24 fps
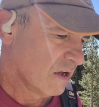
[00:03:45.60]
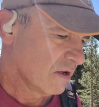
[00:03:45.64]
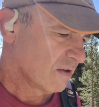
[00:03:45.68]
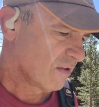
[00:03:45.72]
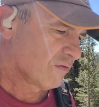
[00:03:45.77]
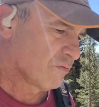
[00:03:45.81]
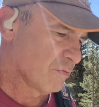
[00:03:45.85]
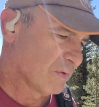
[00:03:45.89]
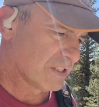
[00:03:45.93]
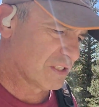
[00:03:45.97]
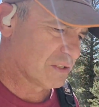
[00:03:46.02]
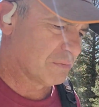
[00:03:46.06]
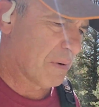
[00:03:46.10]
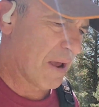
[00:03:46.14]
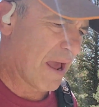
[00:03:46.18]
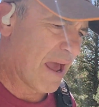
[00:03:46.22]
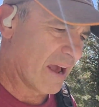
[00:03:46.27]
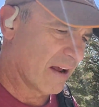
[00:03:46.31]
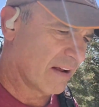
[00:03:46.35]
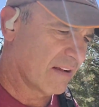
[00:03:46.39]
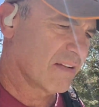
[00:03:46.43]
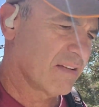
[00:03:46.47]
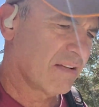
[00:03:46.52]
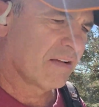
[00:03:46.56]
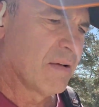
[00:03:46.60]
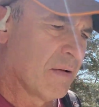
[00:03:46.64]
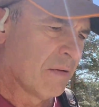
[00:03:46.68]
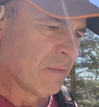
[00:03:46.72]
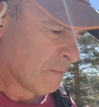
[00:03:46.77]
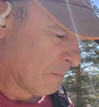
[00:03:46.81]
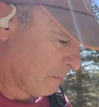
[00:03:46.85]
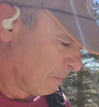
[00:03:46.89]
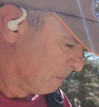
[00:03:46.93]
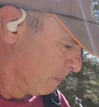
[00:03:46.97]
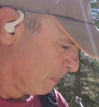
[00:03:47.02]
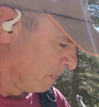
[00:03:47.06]
switchbacks.
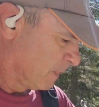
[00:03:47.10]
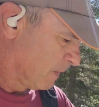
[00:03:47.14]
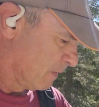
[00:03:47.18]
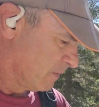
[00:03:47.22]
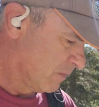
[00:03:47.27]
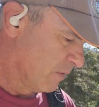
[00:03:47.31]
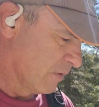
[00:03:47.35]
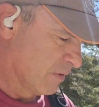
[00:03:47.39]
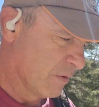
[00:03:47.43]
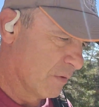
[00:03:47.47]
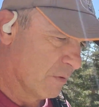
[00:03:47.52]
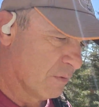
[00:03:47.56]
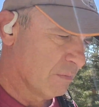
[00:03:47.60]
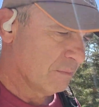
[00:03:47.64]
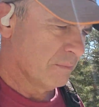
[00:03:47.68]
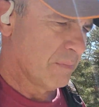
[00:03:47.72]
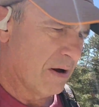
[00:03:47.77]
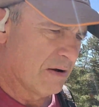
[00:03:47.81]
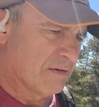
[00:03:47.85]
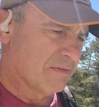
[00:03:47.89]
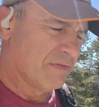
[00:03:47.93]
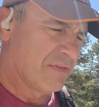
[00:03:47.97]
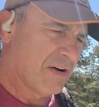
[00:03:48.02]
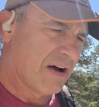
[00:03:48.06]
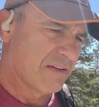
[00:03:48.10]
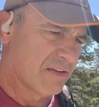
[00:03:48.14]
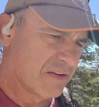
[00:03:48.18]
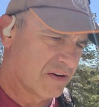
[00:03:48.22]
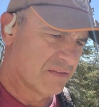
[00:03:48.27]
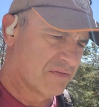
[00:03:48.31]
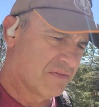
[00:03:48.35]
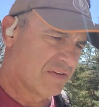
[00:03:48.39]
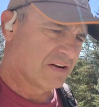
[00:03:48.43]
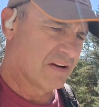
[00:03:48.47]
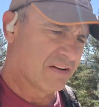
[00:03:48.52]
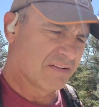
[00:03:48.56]
So about
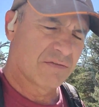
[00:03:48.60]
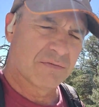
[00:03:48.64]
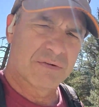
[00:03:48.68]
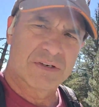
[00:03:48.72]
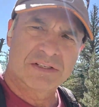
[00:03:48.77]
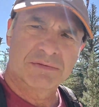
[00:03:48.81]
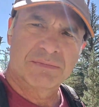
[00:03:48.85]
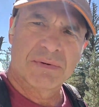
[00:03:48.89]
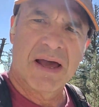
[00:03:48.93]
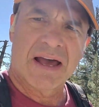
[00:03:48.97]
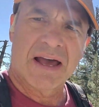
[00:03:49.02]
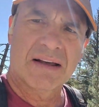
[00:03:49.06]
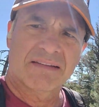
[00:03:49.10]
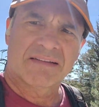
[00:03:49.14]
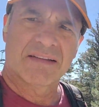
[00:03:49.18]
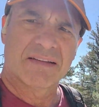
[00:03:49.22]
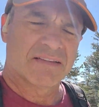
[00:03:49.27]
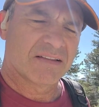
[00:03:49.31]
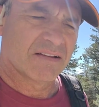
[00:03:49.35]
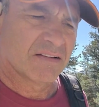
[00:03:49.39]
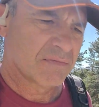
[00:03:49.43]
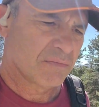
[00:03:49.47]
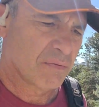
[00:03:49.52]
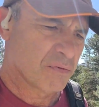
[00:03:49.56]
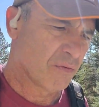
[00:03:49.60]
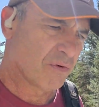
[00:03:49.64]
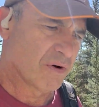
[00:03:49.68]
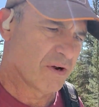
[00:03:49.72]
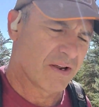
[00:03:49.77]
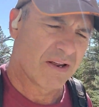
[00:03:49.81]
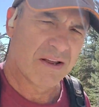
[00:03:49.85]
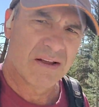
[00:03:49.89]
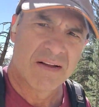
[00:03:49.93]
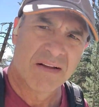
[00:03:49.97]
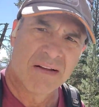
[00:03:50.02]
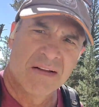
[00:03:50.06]
500 feet of switchbacks at this
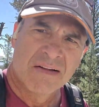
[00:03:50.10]
point.